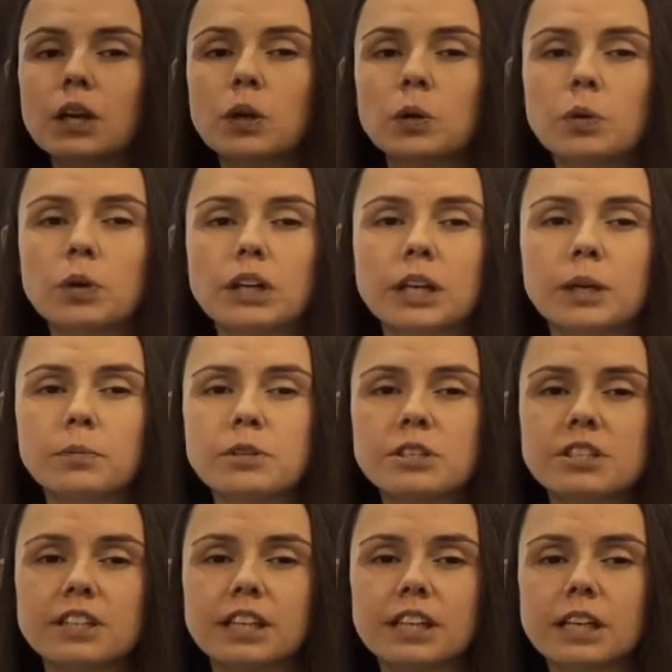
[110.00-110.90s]
What number do
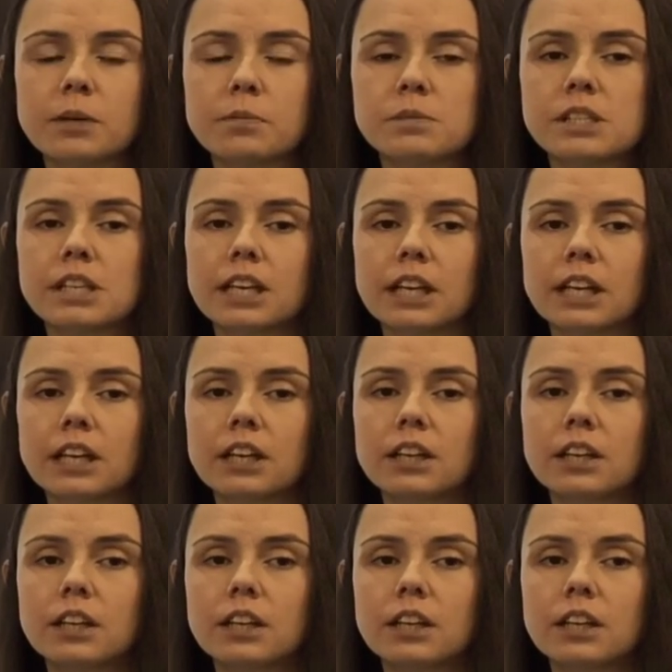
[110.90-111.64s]
you think comes here?